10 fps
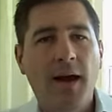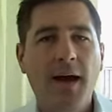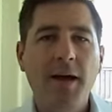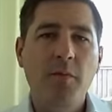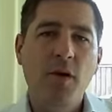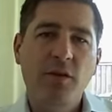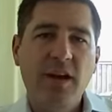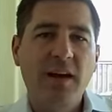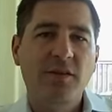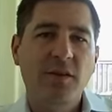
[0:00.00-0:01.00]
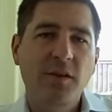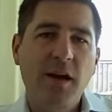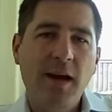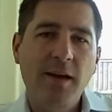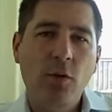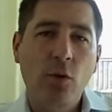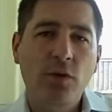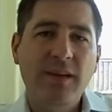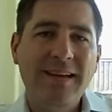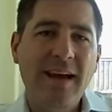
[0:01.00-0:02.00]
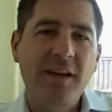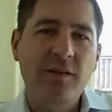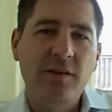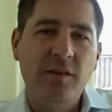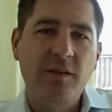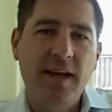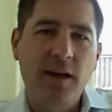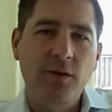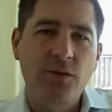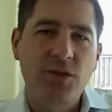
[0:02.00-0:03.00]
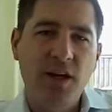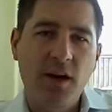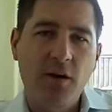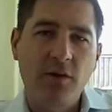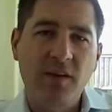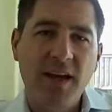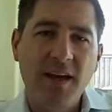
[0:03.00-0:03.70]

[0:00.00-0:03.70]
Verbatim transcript: Hi, I'm Eric Jackson. I hold 96 Yahoo shares,